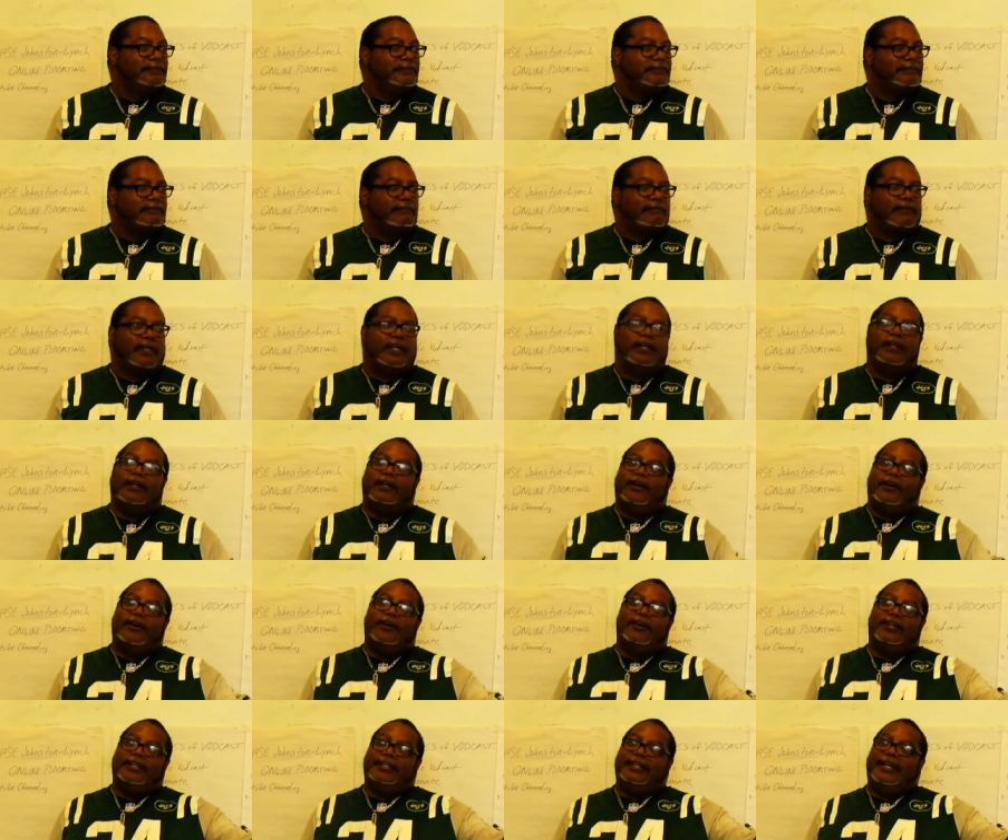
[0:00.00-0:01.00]
on Facebook.
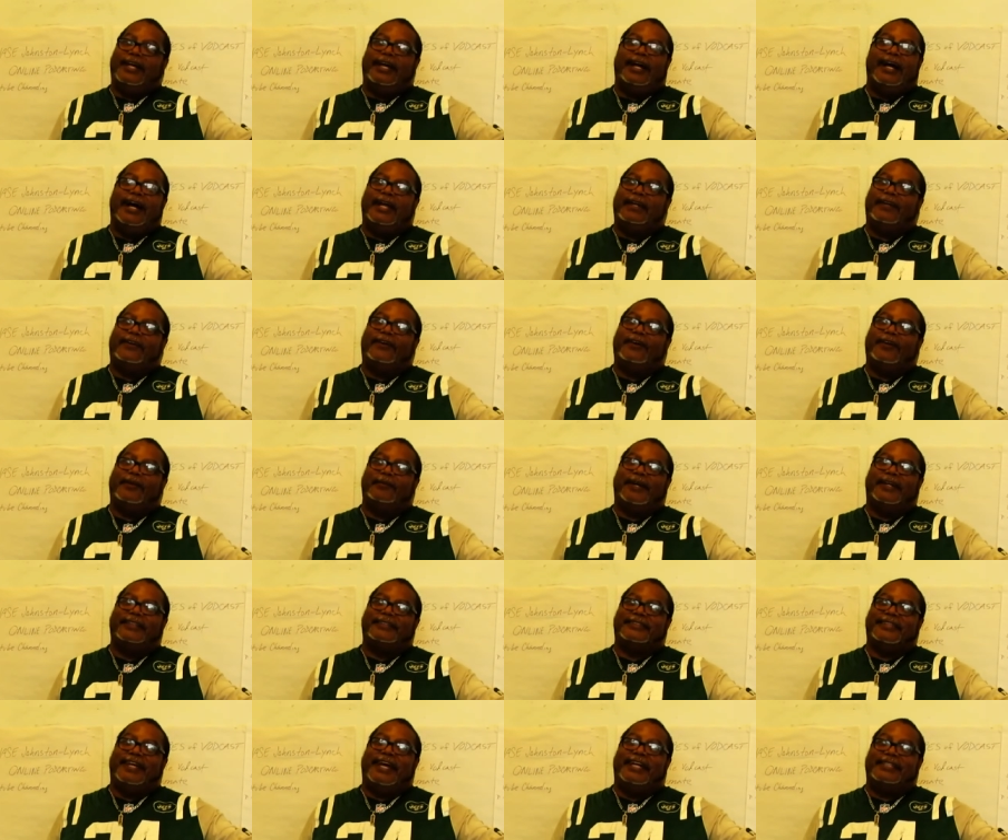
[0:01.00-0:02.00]
oh yeah, I know
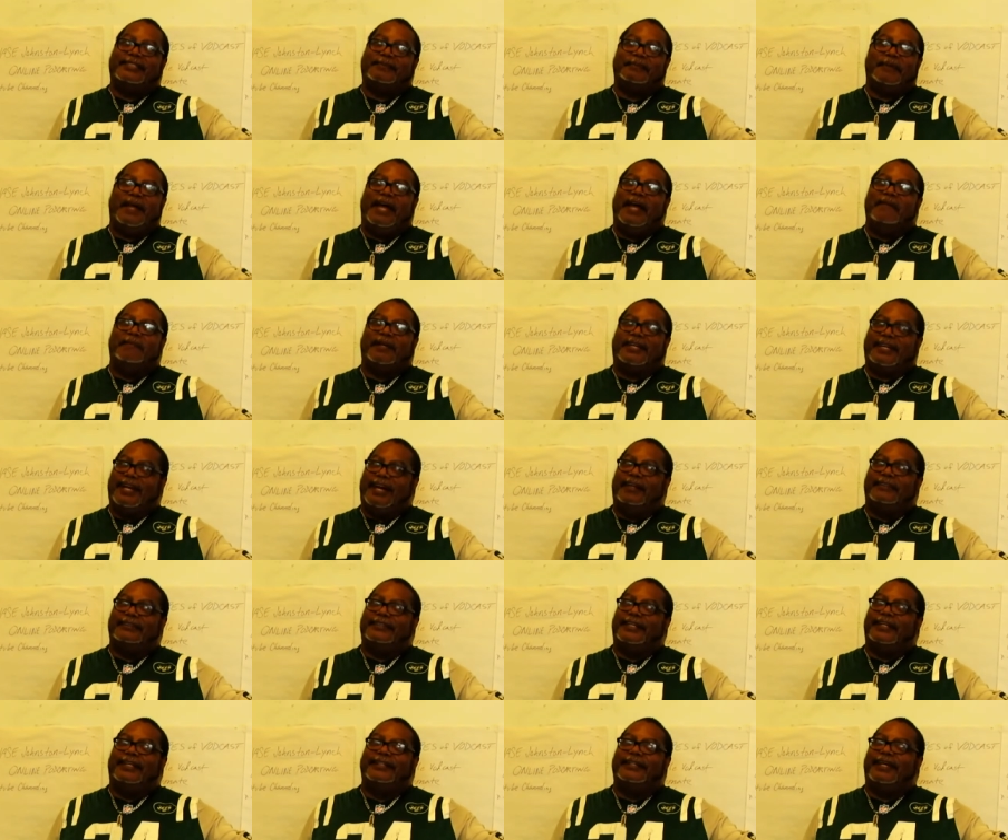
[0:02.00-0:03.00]
about that spam
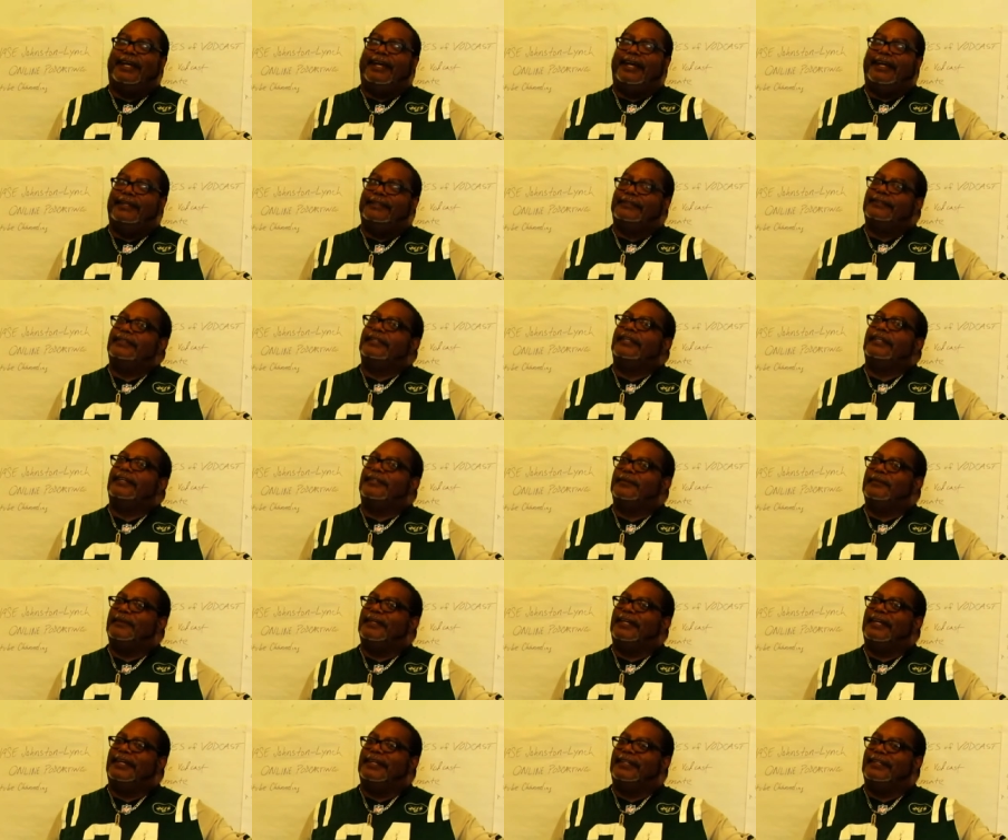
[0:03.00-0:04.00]
account there, Dan. You know what
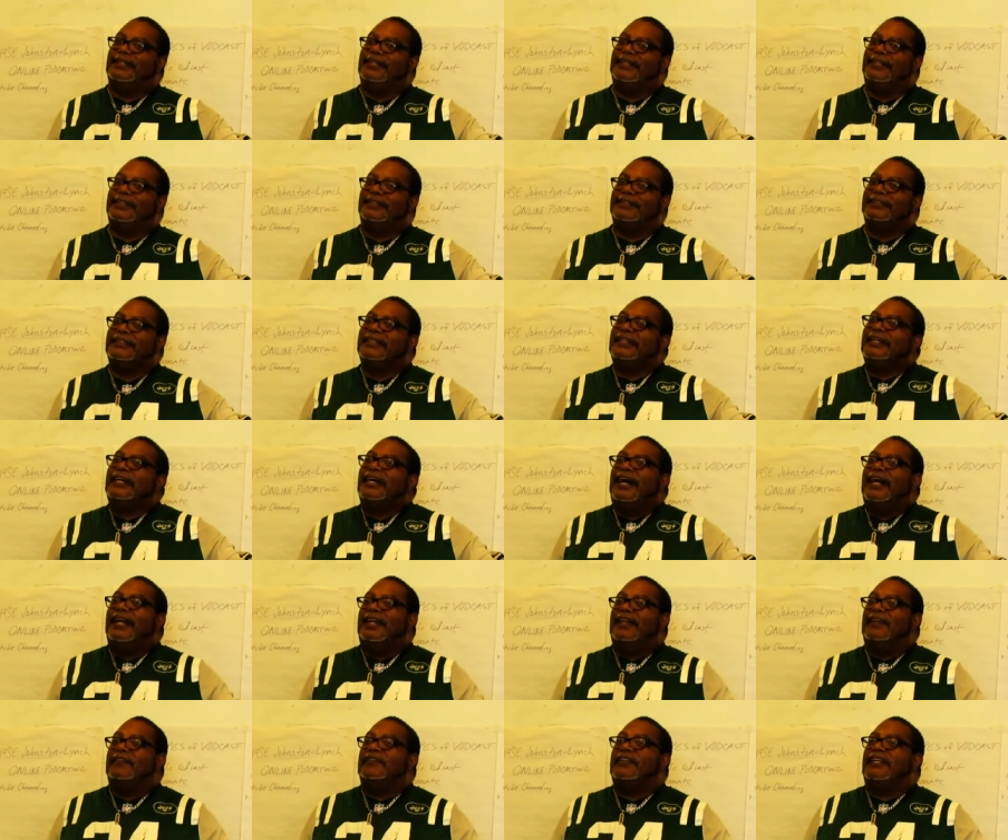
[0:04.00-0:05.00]
I mean? You know,
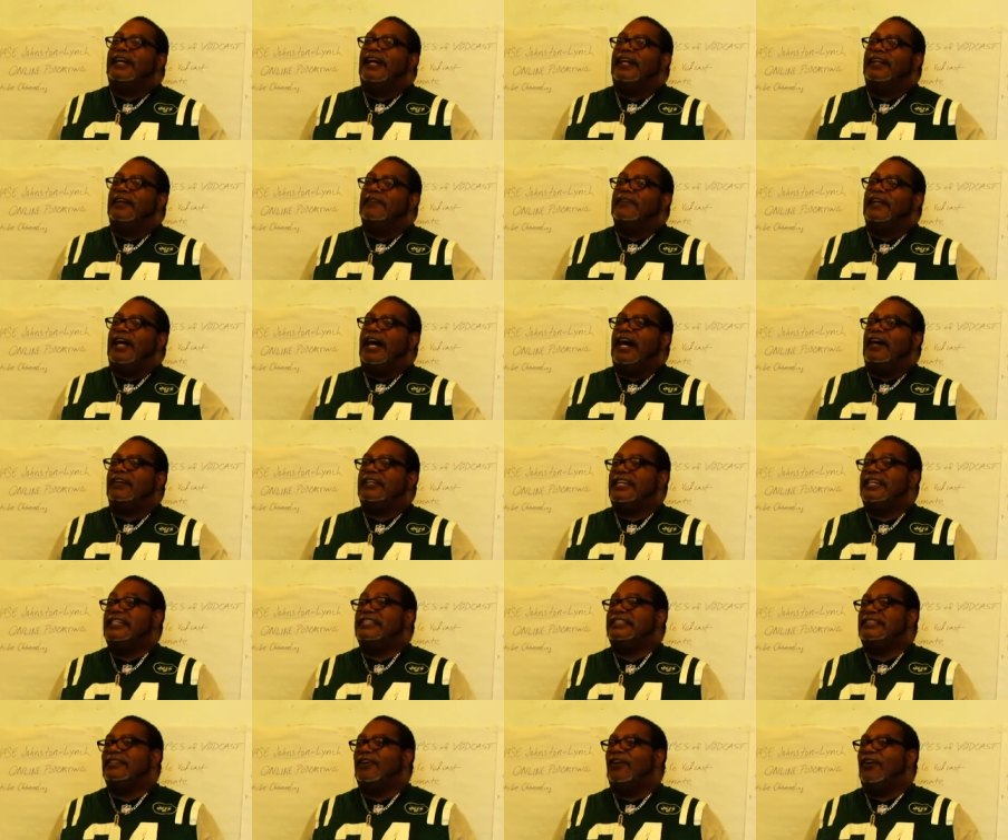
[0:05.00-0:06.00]
I love it. I love it how
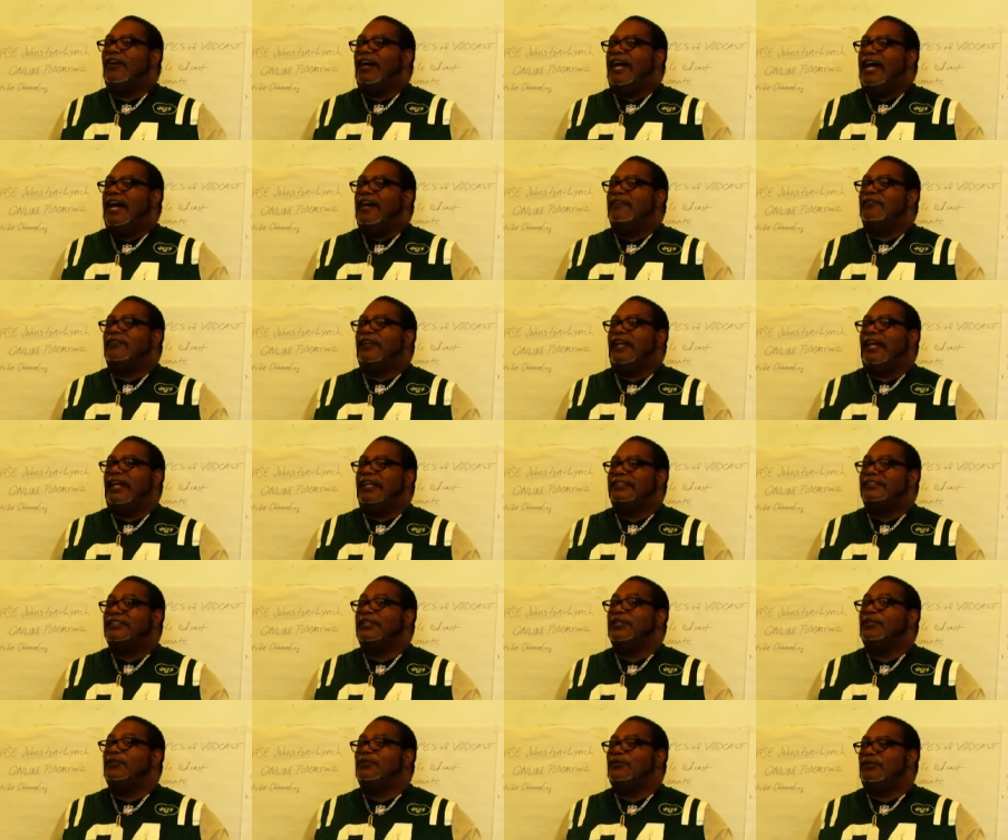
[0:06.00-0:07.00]
kids all have
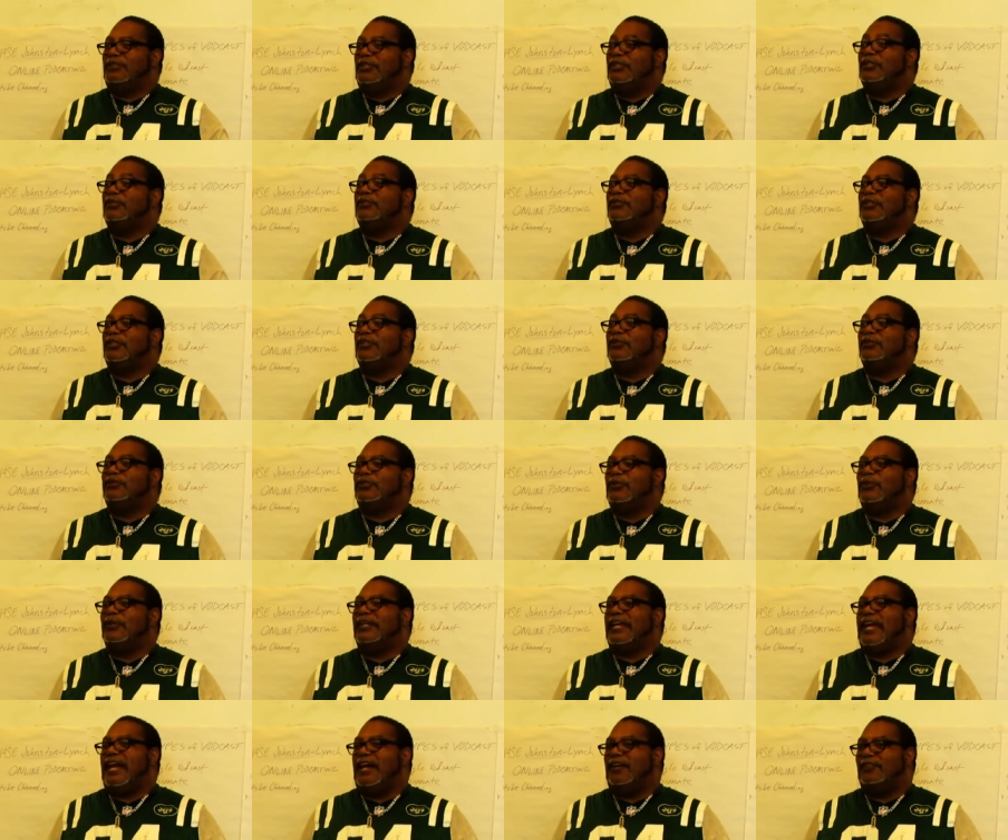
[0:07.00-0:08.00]
like two, two, two,
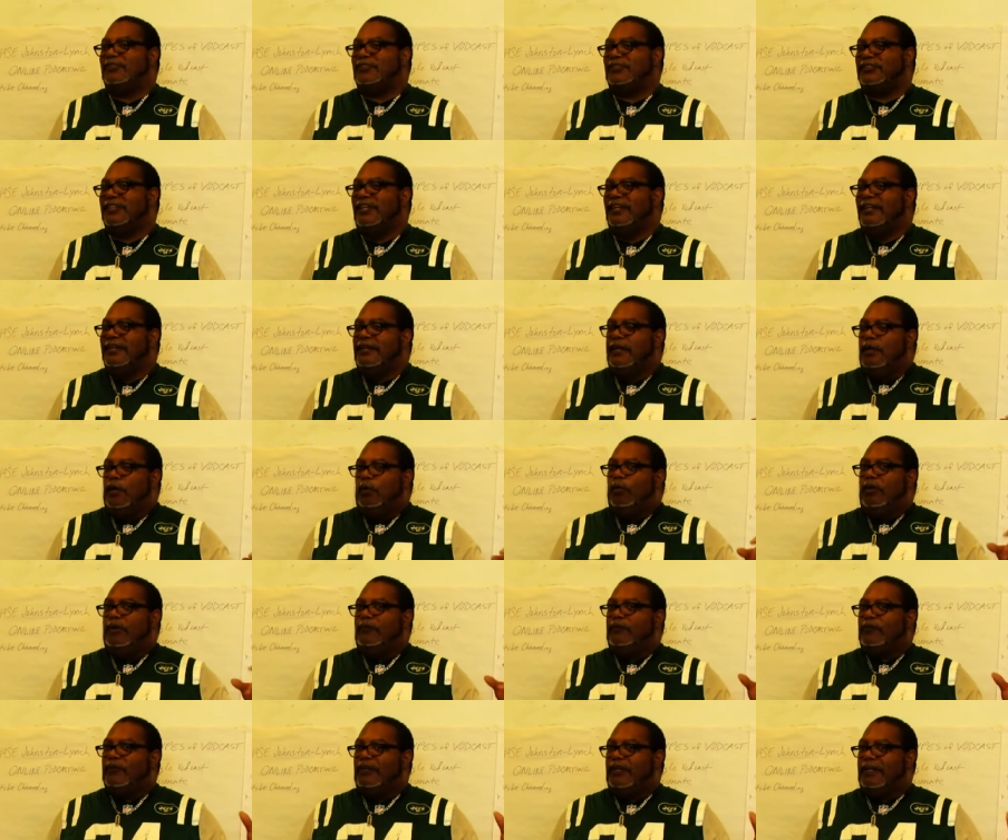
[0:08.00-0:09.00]
two accounts
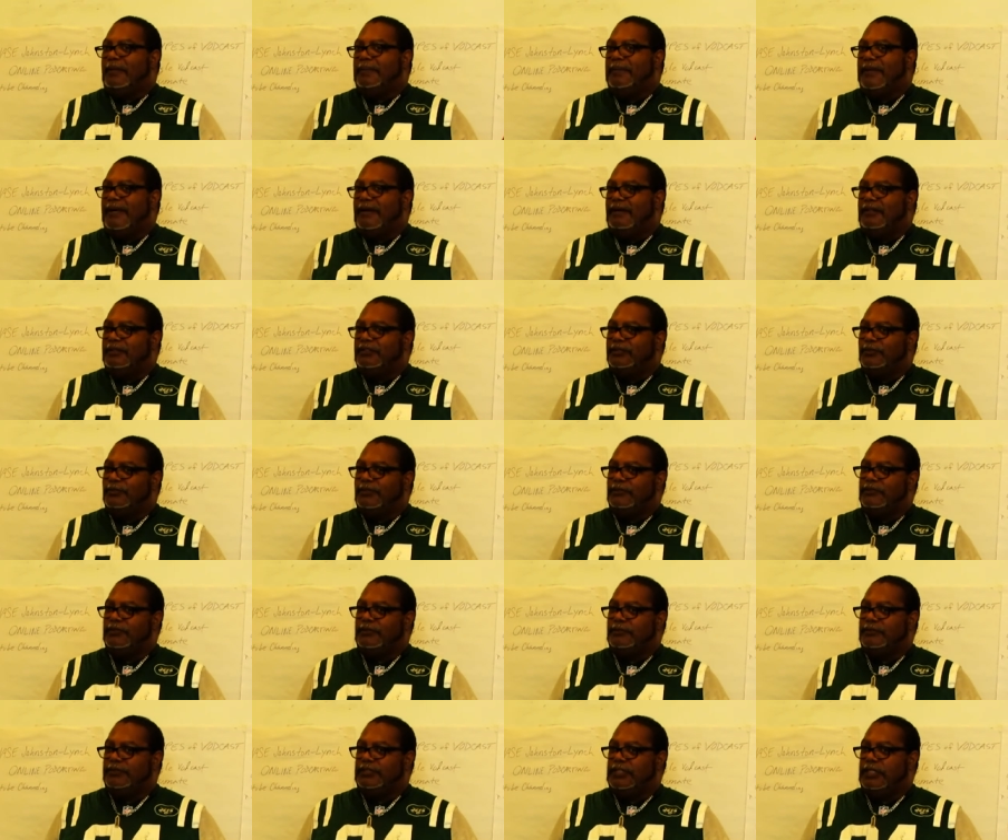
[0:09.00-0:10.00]
one for their parents and one
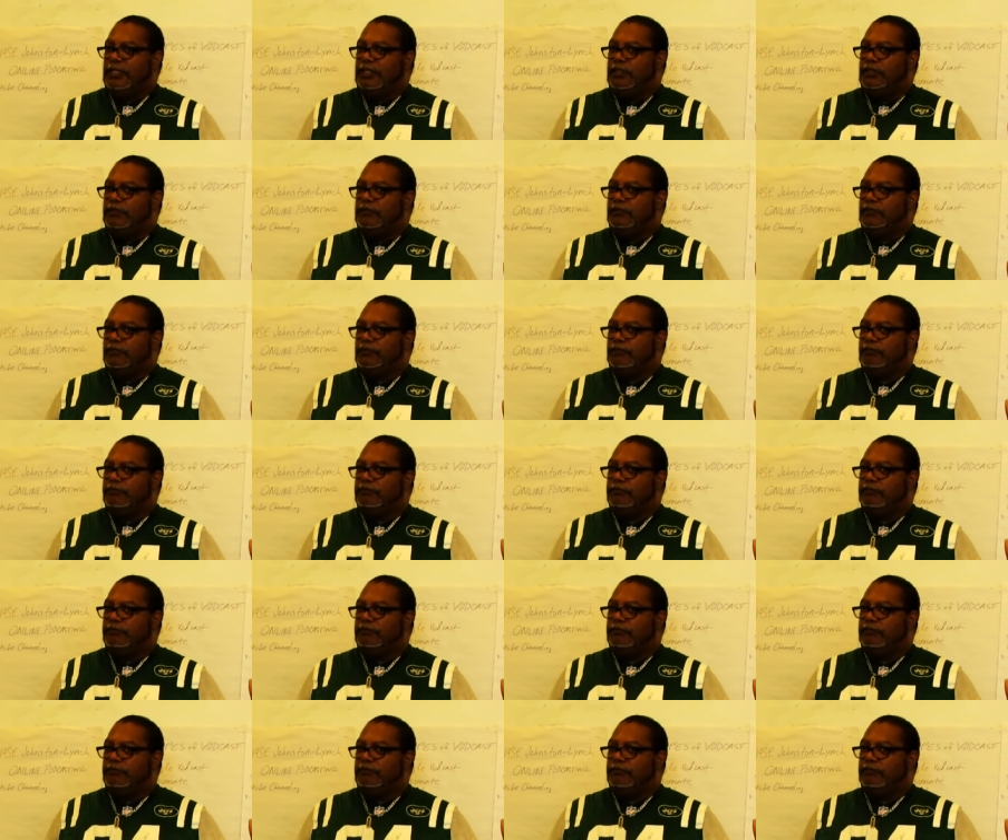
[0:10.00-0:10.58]
for themselves.